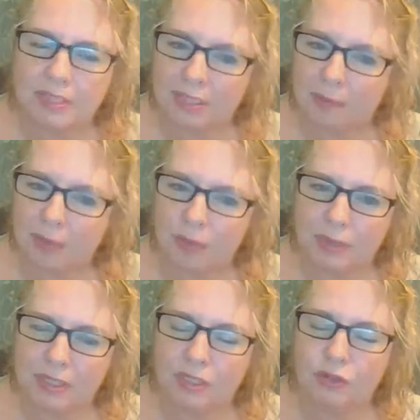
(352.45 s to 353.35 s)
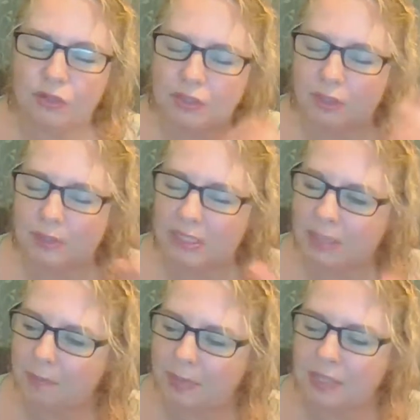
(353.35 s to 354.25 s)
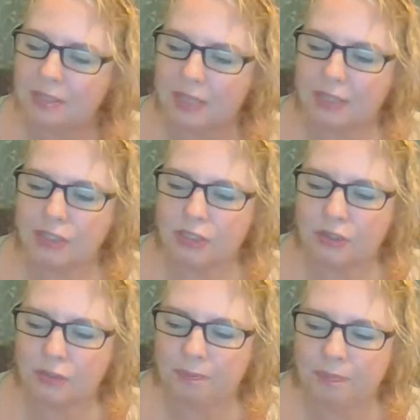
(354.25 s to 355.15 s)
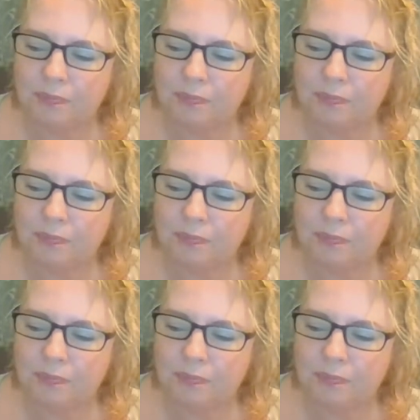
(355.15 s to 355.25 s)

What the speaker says: Something will be, there'll be something saying to you,